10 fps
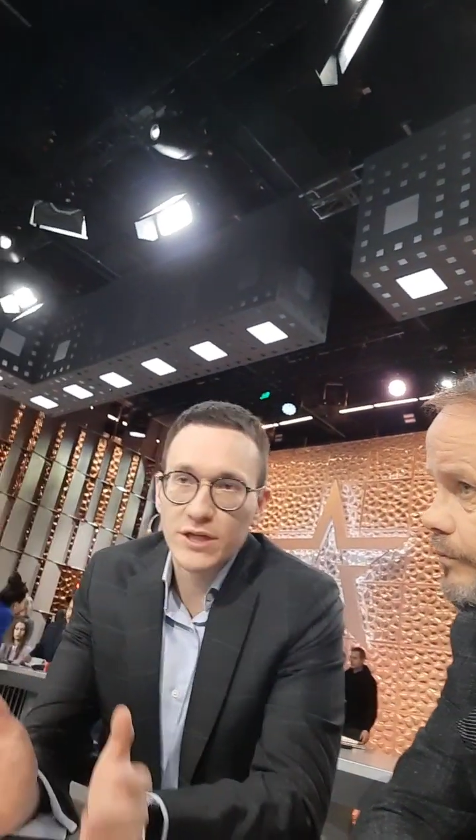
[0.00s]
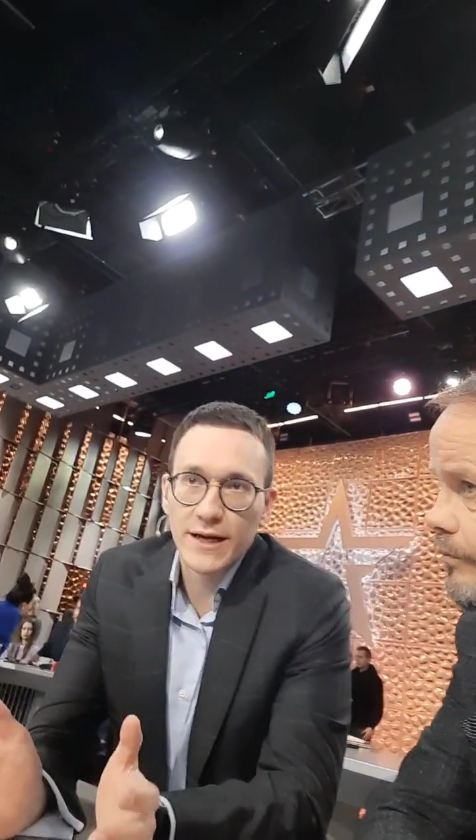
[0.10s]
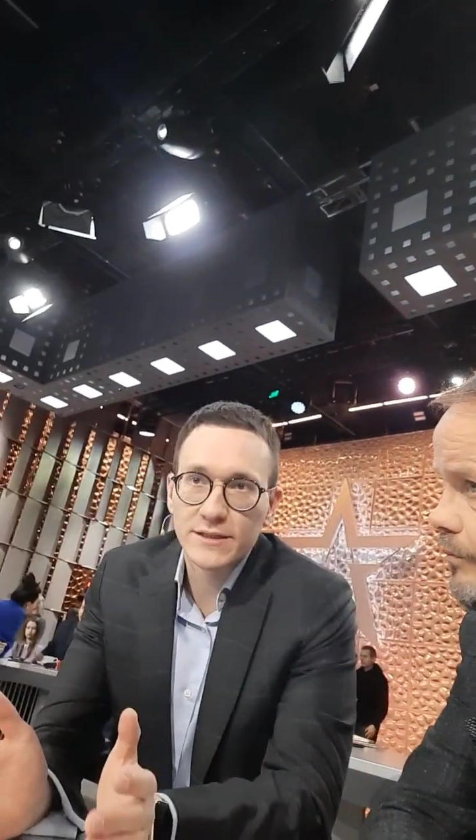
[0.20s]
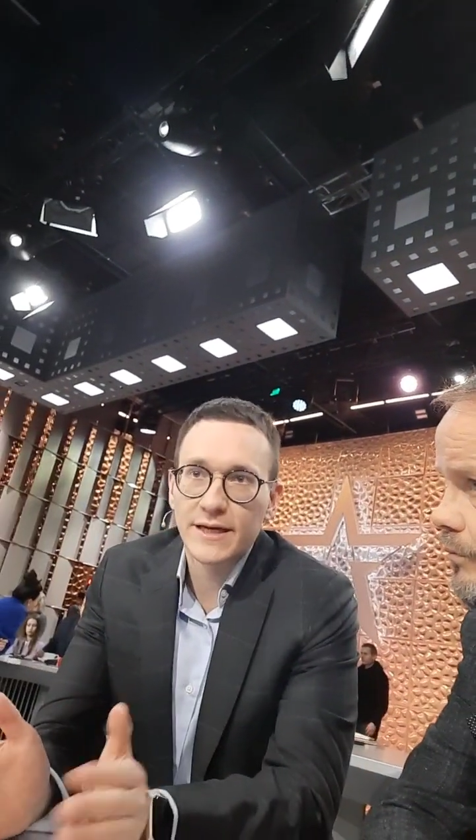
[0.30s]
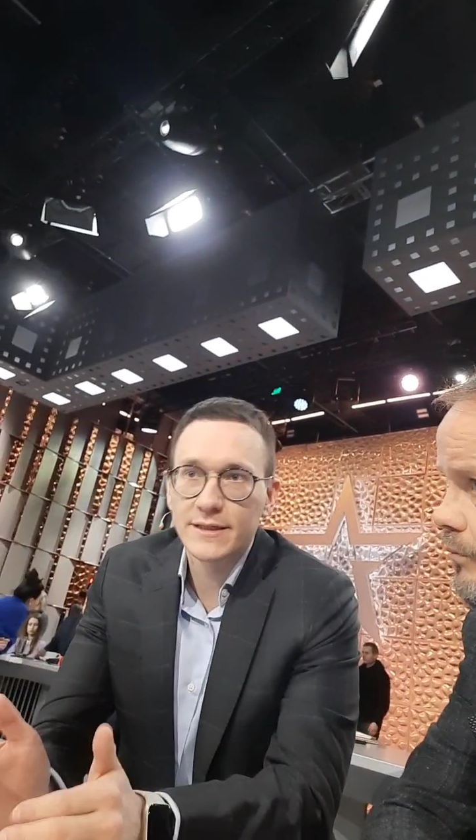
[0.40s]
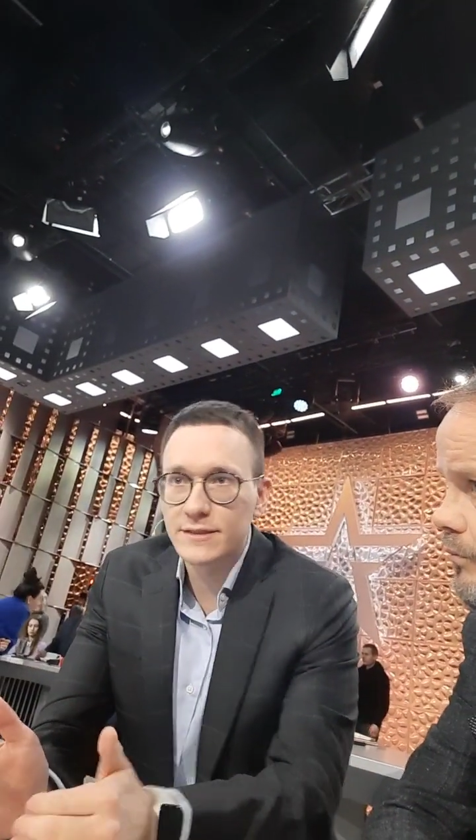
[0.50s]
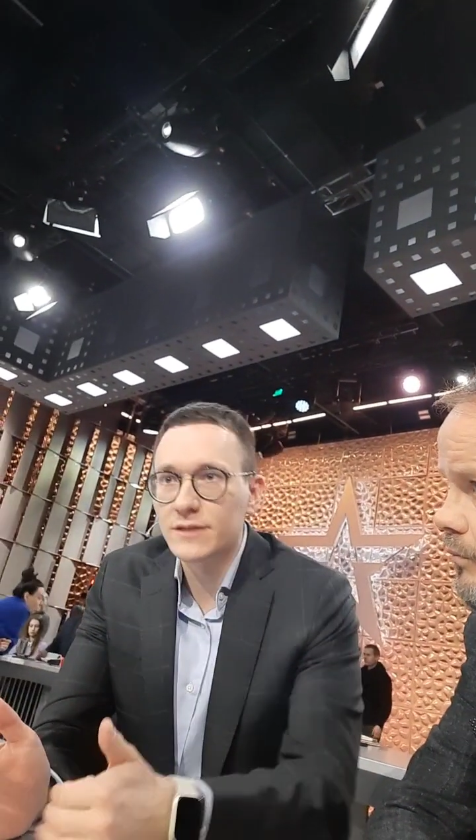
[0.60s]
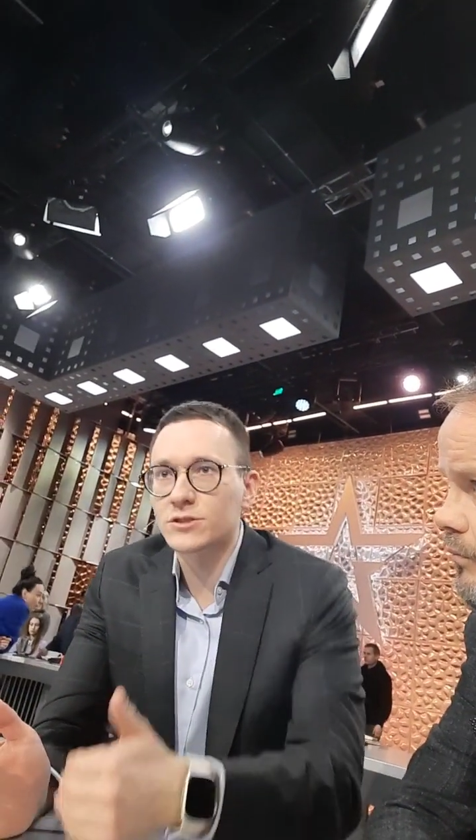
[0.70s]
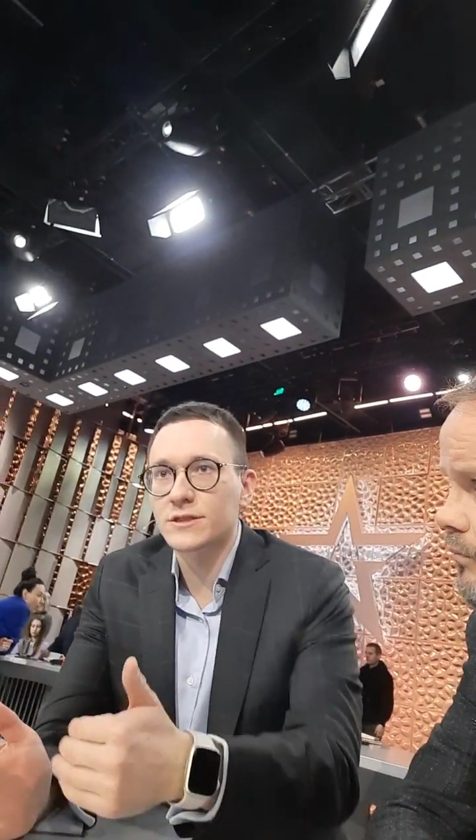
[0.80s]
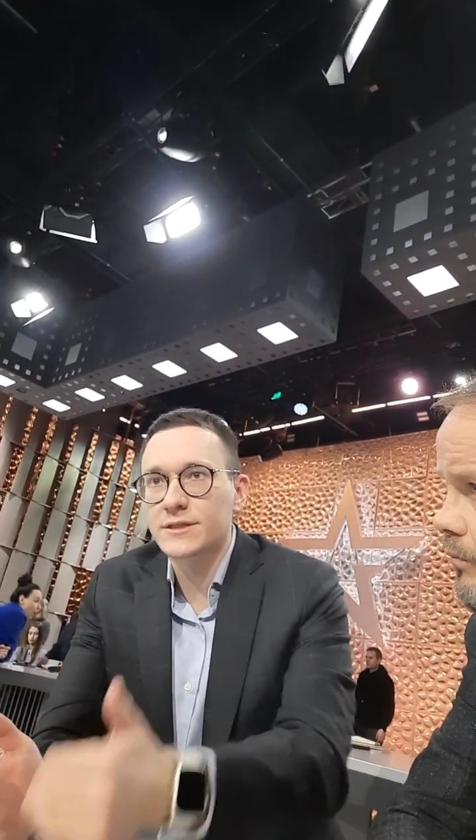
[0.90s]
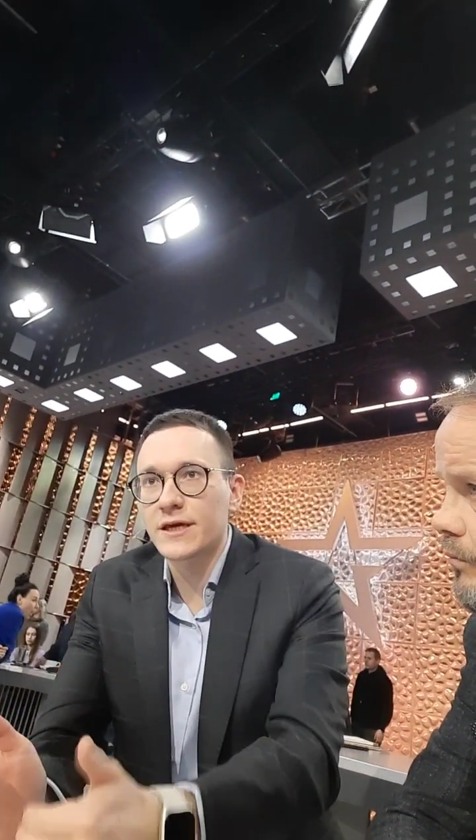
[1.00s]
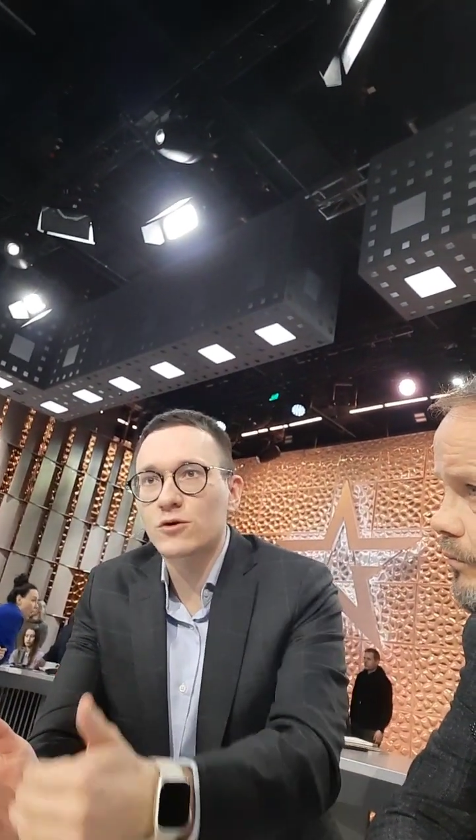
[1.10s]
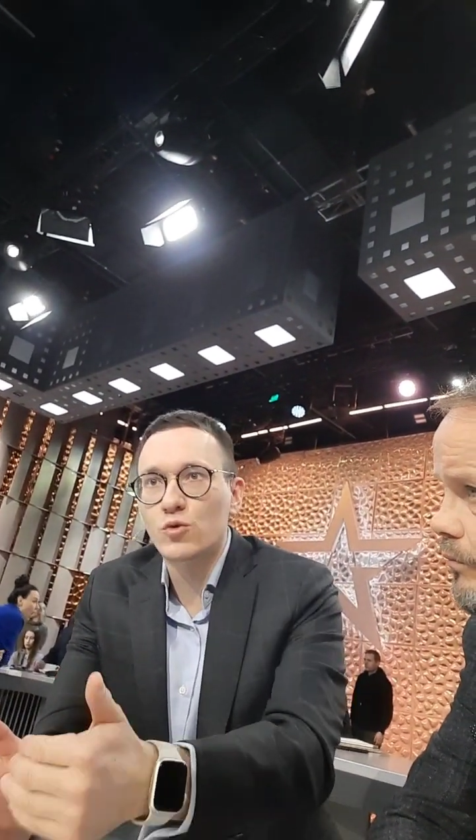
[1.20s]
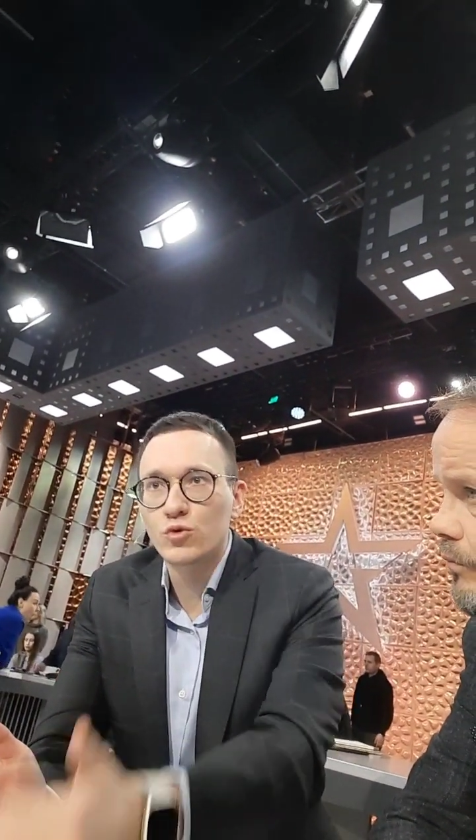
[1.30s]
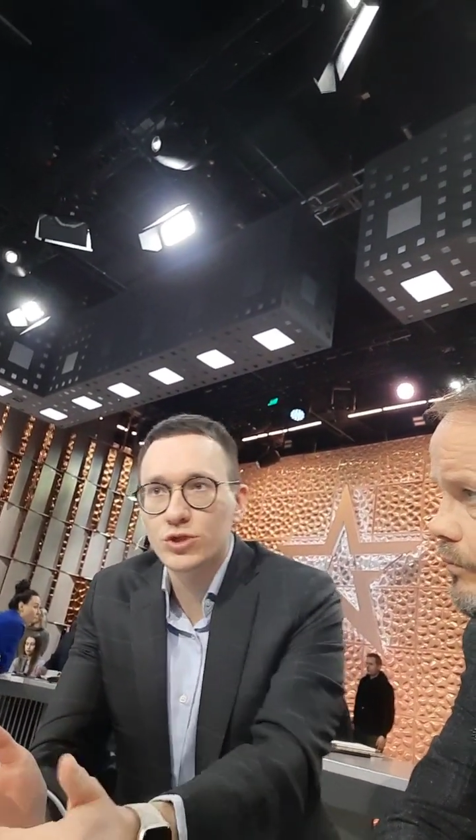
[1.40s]
tanks that they
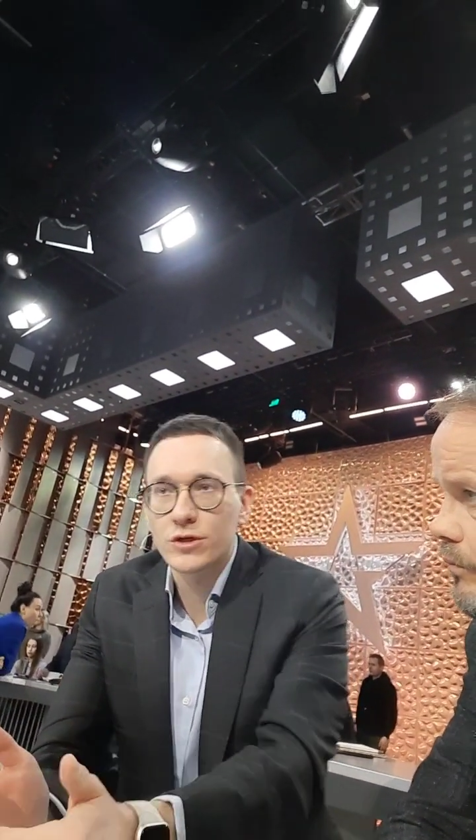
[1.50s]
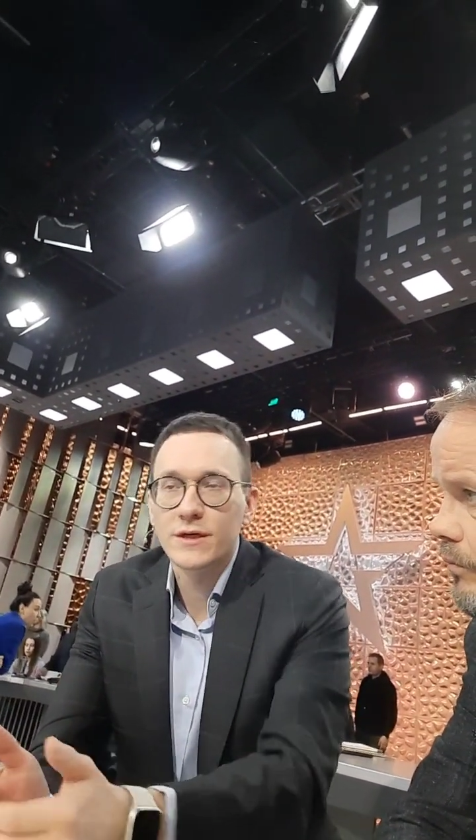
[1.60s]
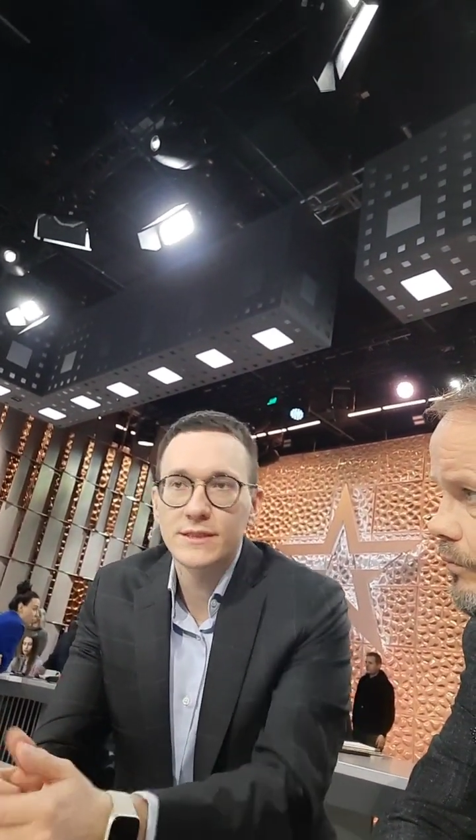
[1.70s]
could